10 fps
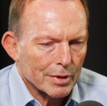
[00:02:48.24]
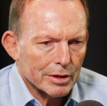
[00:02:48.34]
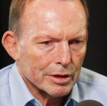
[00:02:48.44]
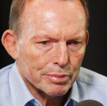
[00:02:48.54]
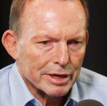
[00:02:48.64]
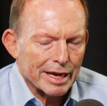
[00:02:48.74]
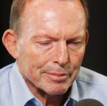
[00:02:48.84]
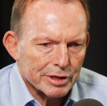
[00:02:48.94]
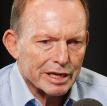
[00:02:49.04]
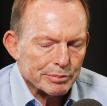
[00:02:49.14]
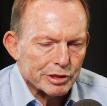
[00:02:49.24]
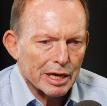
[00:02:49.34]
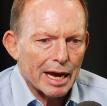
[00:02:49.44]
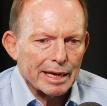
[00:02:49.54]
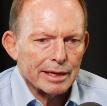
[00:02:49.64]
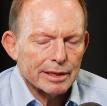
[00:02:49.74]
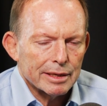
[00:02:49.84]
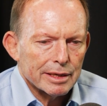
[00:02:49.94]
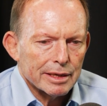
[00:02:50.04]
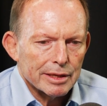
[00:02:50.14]
The PM keeps saying
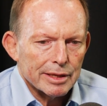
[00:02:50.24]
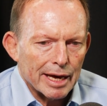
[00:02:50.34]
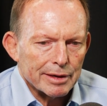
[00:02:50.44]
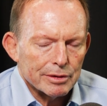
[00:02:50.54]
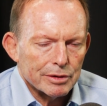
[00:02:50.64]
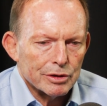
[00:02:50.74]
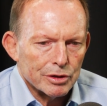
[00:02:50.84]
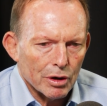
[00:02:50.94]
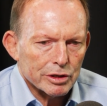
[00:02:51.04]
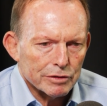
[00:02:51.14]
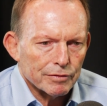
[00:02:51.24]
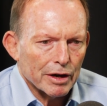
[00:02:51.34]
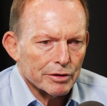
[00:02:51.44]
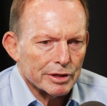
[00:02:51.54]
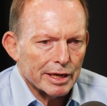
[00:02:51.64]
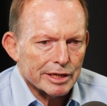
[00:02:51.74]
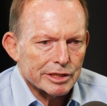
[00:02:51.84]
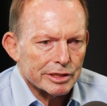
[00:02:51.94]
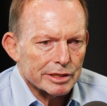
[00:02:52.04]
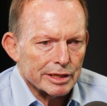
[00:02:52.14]
that not to vote
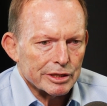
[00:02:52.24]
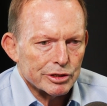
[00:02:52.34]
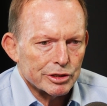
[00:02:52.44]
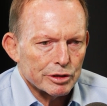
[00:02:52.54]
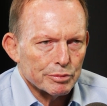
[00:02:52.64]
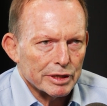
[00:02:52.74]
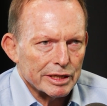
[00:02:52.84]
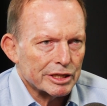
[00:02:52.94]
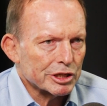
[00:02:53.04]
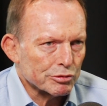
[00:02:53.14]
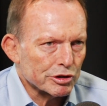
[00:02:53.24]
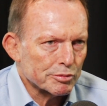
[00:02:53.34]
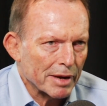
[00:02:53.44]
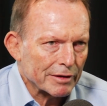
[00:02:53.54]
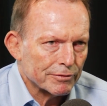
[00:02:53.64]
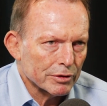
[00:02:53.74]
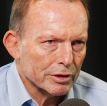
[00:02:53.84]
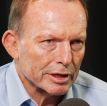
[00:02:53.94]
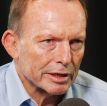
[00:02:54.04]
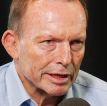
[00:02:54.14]
yes is to be
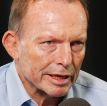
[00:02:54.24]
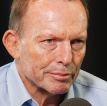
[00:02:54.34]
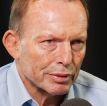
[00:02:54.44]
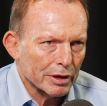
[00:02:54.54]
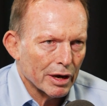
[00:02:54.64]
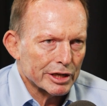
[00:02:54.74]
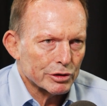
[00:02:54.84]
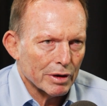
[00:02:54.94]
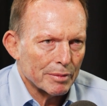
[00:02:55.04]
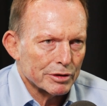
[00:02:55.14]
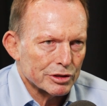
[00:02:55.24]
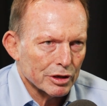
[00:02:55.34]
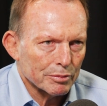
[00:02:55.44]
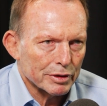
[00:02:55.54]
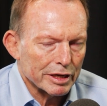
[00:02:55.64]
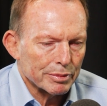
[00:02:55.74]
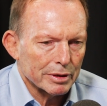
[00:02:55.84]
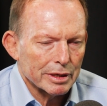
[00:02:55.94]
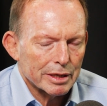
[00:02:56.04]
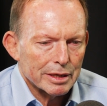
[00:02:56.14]
disrespectful and impolite to Aboriginal
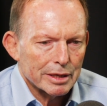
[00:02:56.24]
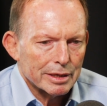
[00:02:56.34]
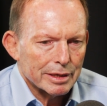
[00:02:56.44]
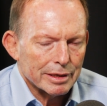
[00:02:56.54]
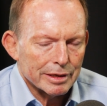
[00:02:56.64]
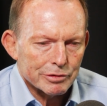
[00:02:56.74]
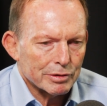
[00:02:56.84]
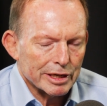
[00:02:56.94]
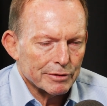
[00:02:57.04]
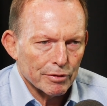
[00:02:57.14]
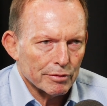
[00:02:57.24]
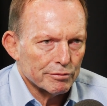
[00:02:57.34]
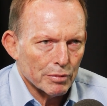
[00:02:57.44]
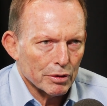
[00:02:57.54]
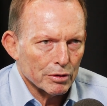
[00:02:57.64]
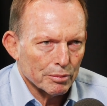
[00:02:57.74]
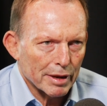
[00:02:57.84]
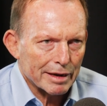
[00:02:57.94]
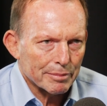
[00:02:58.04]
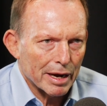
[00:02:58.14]
people. Yep. It's really a form of moral
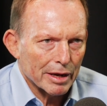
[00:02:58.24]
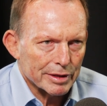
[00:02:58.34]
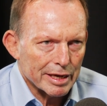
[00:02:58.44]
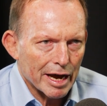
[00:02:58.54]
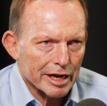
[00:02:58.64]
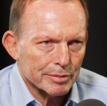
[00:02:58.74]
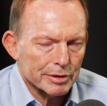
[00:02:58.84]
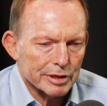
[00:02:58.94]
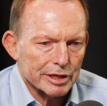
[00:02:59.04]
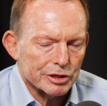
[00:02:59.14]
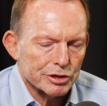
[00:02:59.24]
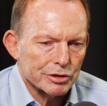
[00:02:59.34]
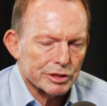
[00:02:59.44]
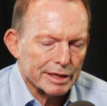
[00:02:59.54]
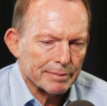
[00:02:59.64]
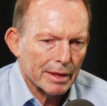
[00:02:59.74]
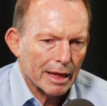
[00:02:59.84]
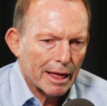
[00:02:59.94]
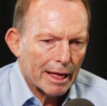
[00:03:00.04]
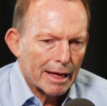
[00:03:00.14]
blackmail, the argument that he's using. Mm-hmm.